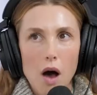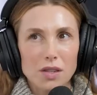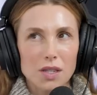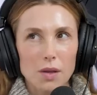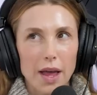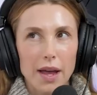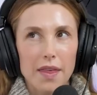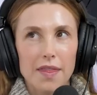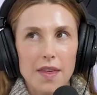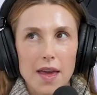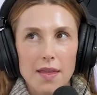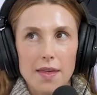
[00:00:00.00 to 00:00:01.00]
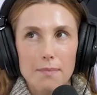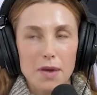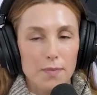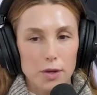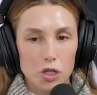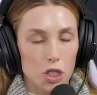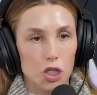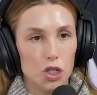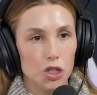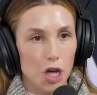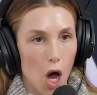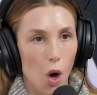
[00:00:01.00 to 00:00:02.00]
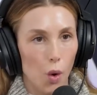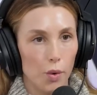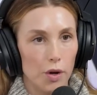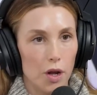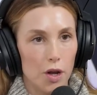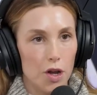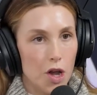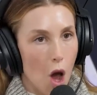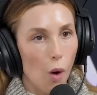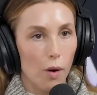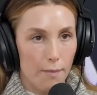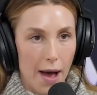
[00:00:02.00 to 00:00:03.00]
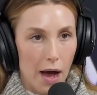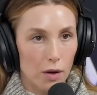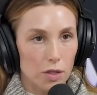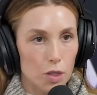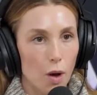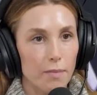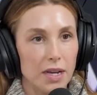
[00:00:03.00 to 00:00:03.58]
also like a thing that people just don't know about. So I'm